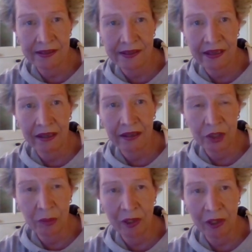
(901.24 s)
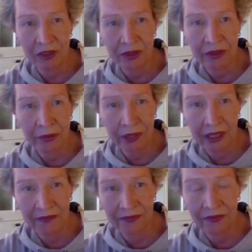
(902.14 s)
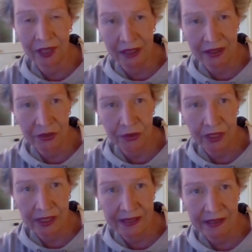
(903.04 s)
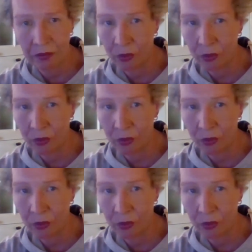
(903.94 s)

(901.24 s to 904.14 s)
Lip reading: that are typical to the creative industries,